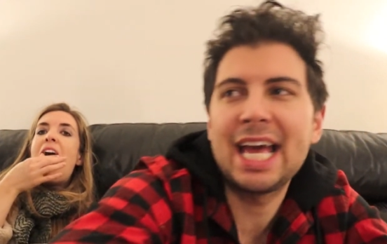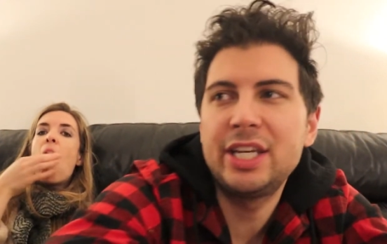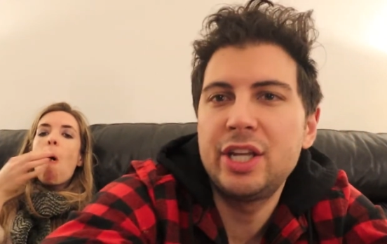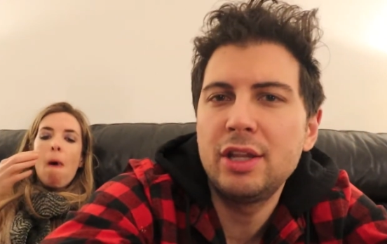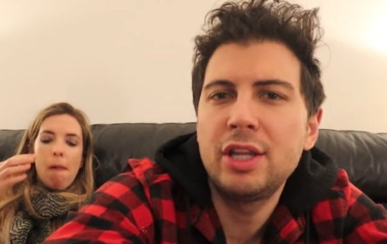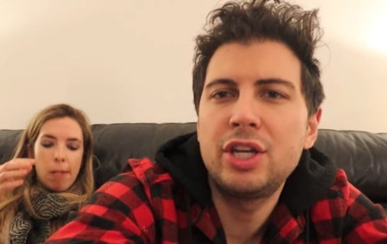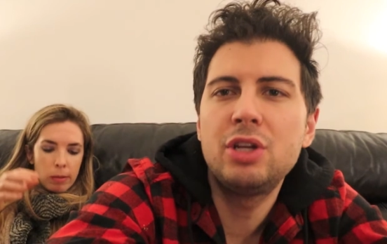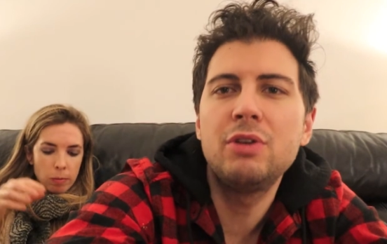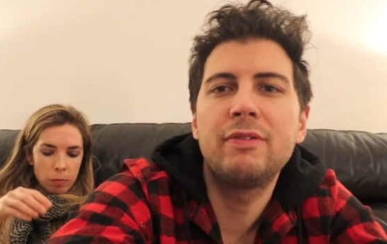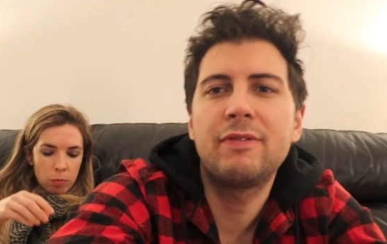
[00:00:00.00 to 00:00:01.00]
Speaker 1: I had the
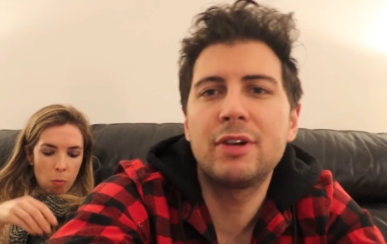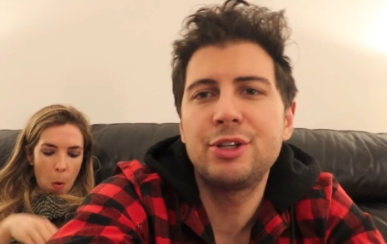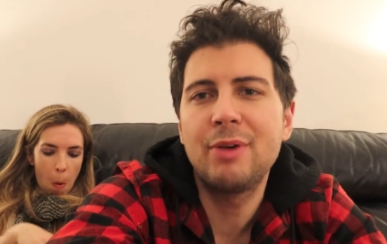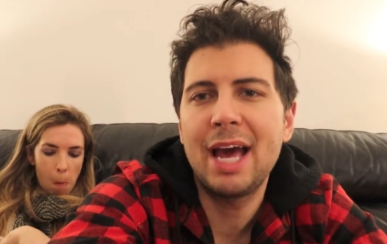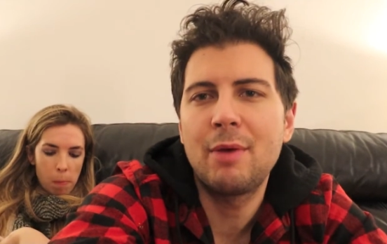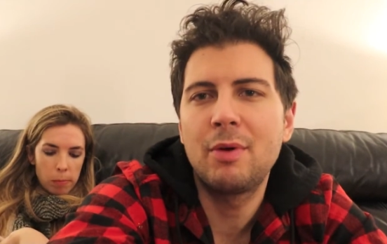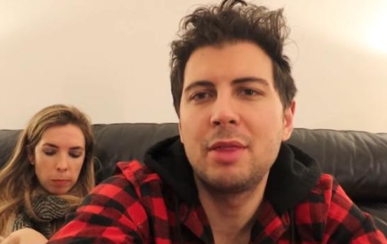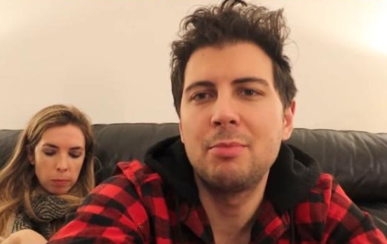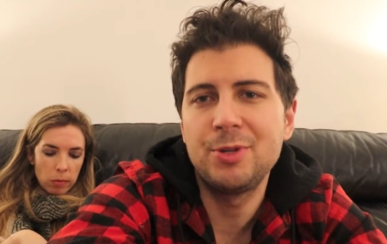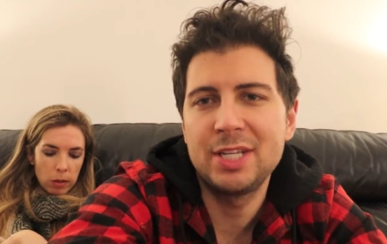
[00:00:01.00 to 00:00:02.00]
two first two I had were in
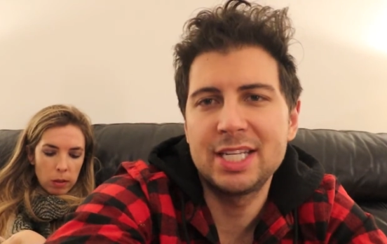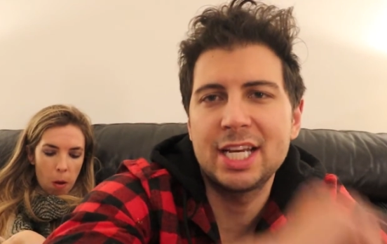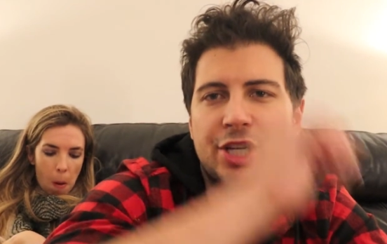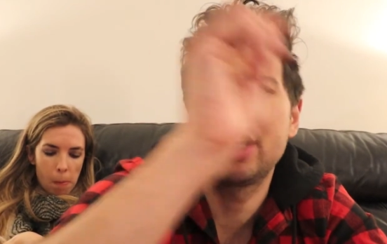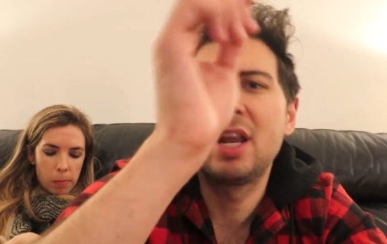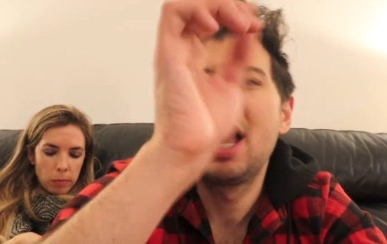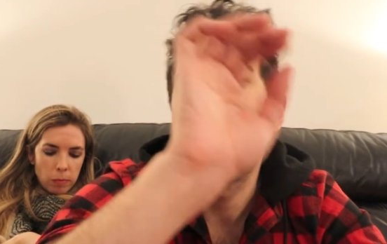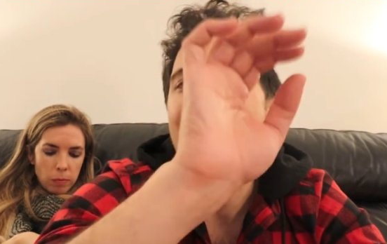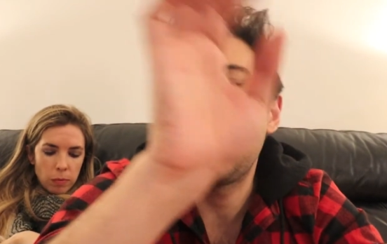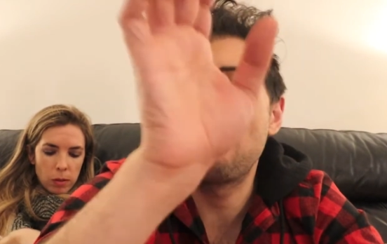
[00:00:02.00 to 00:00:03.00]
the booziest section.
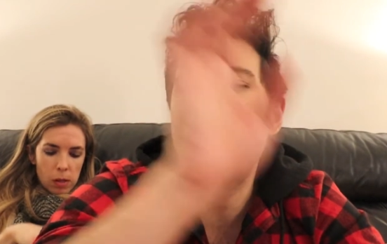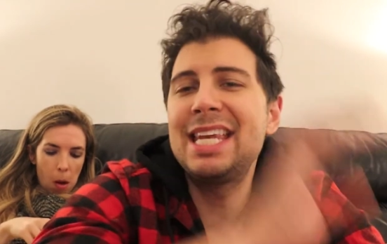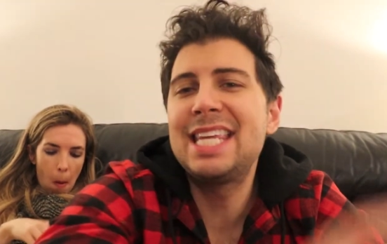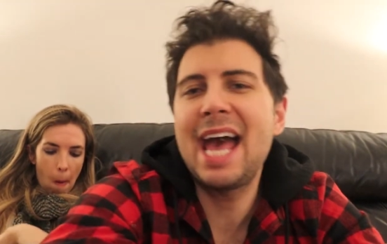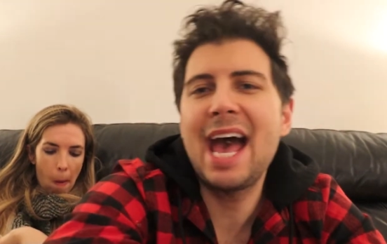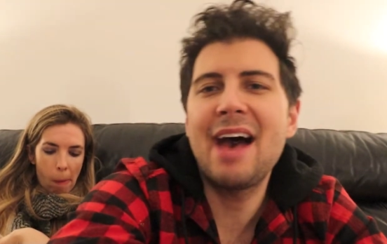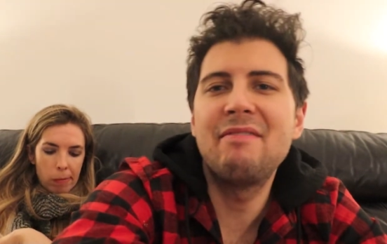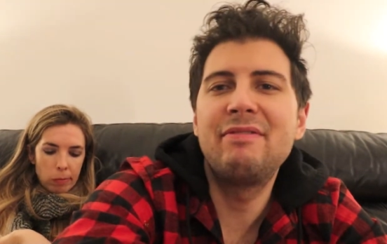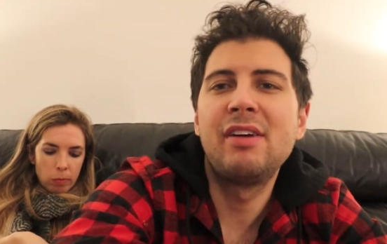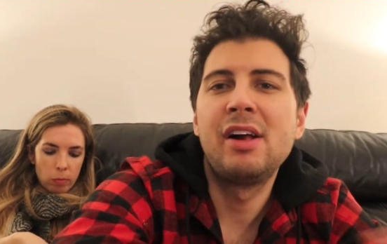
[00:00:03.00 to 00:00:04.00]
I meant to
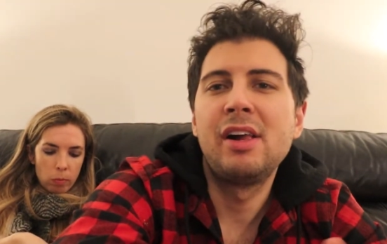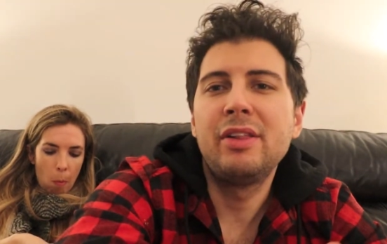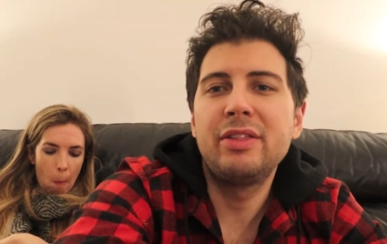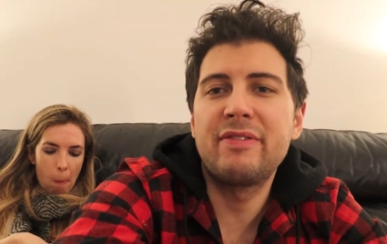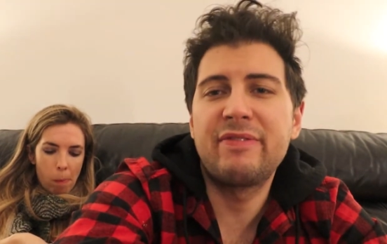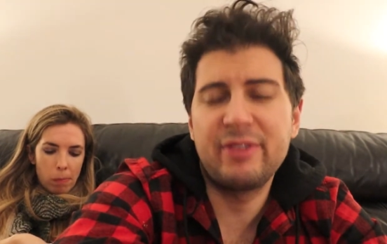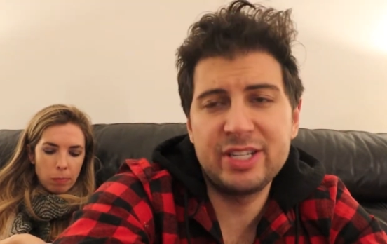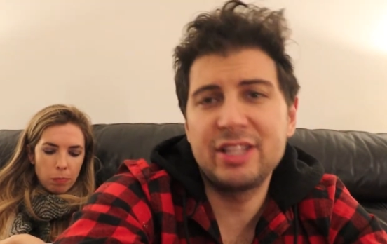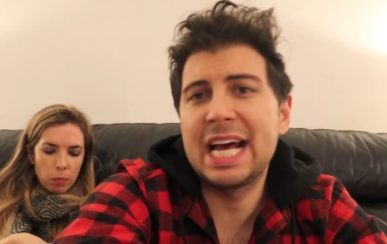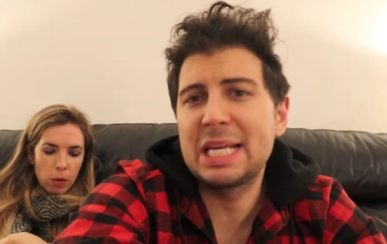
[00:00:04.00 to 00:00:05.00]
have the
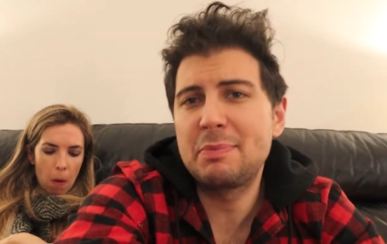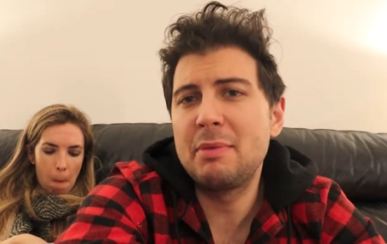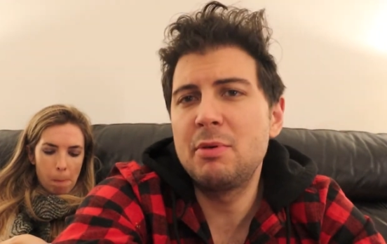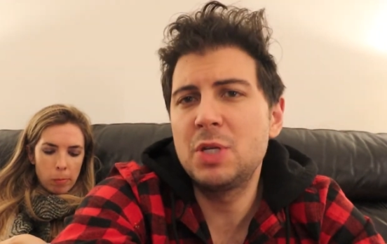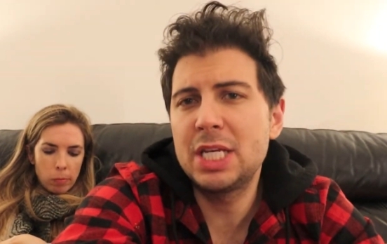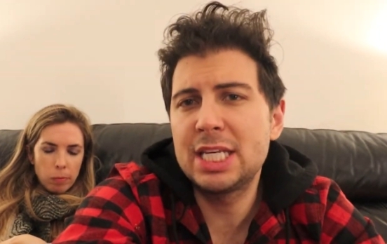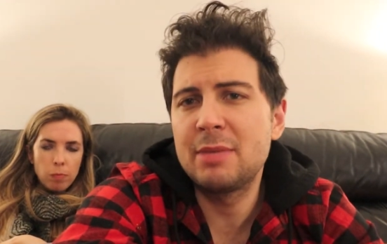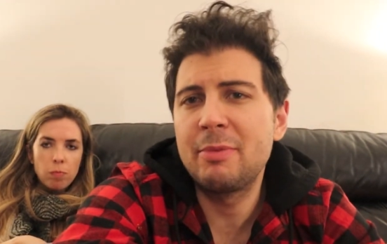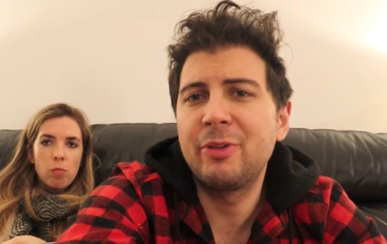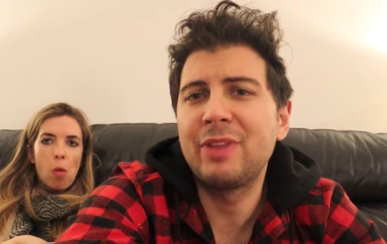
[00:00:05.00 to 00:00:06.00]
first and last be booziest and
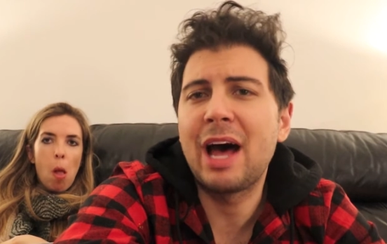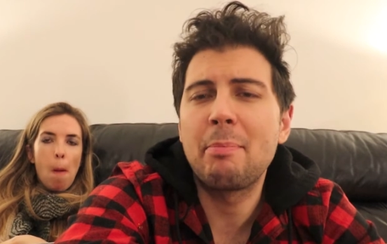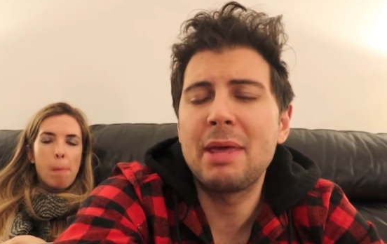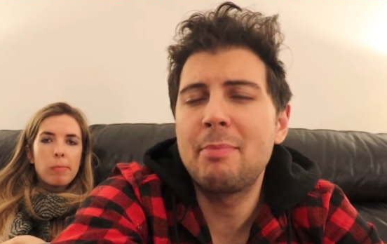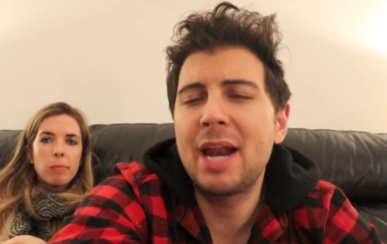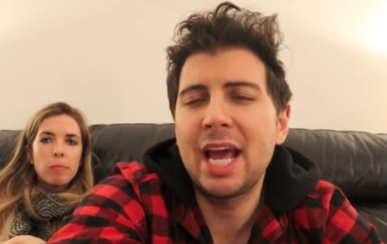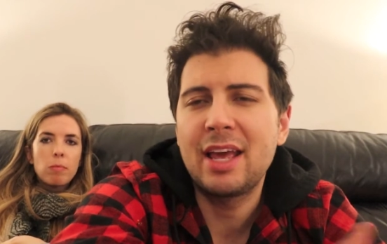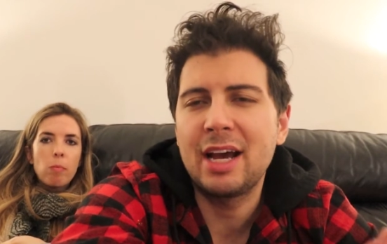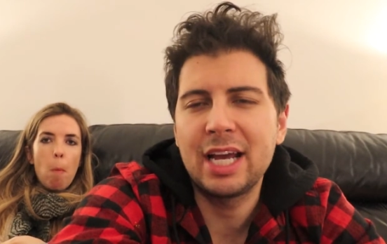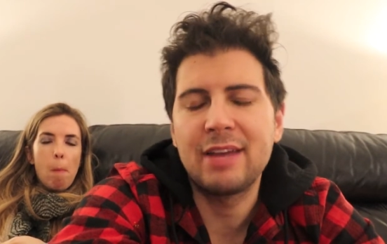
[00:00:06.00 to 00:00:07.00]
the middle not be, but I,
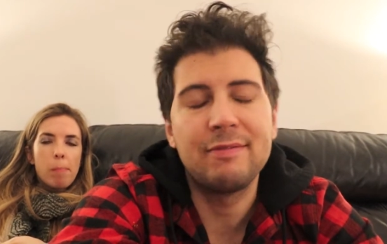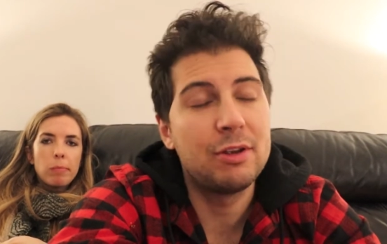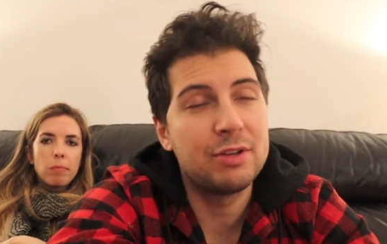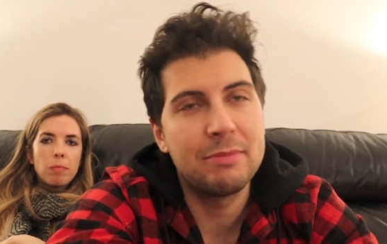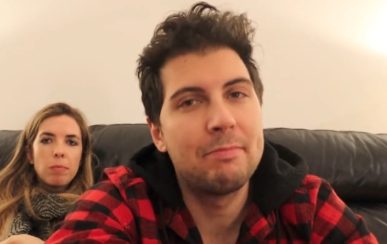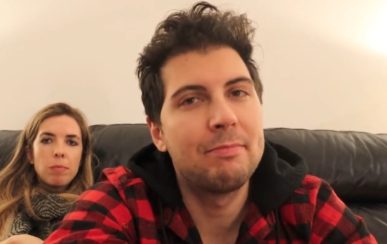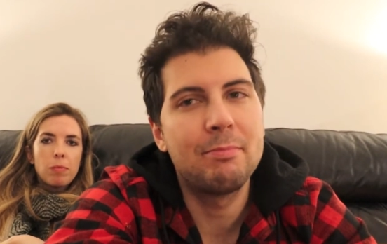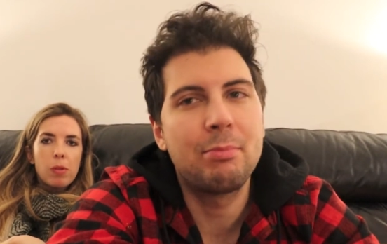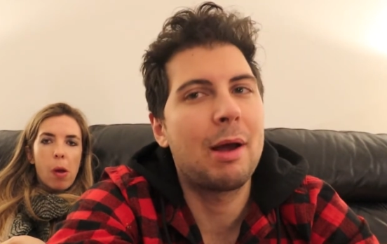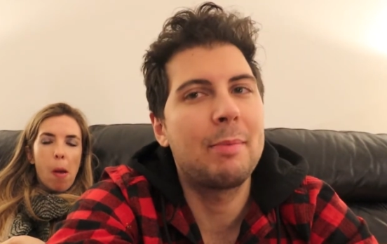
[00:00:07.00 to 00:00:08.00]
I confused them
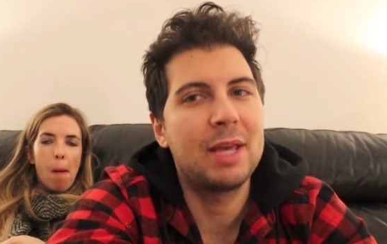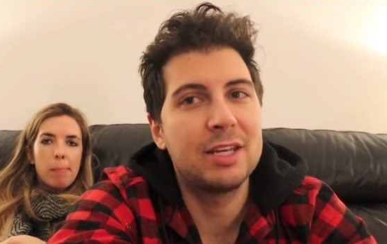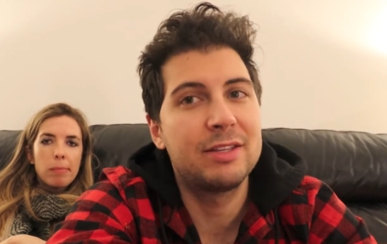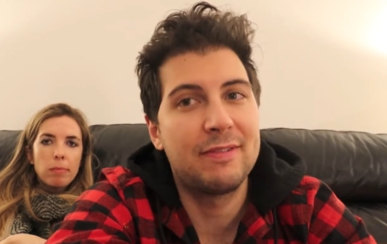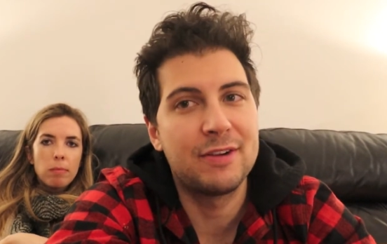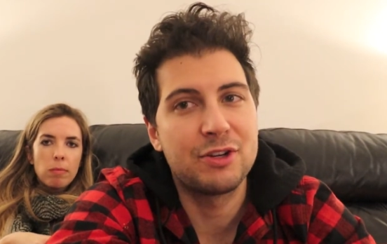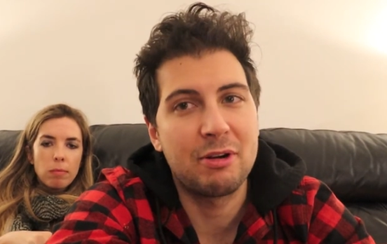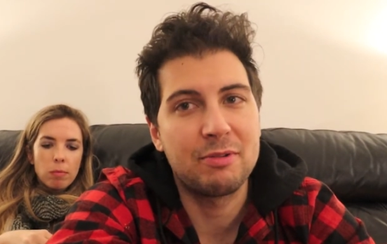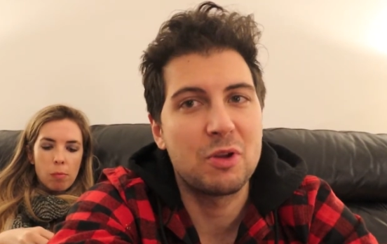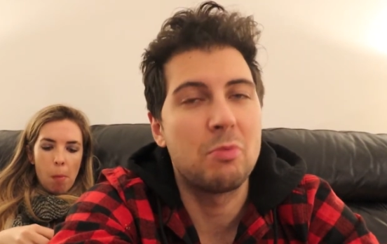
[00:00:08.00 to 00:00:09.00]
probably because the first
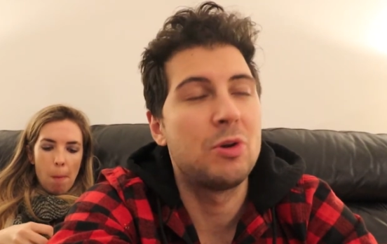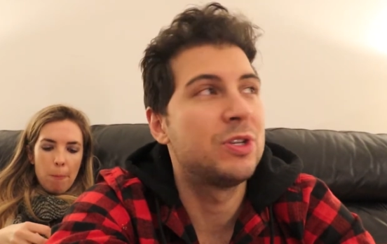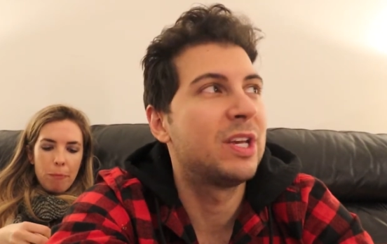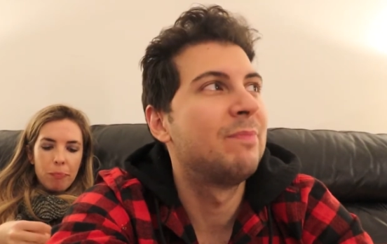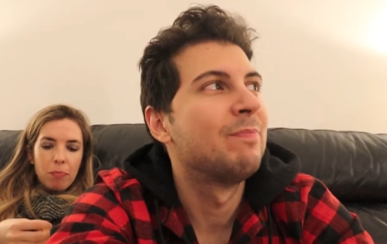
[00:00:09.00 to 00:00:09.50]
drink was so boozy.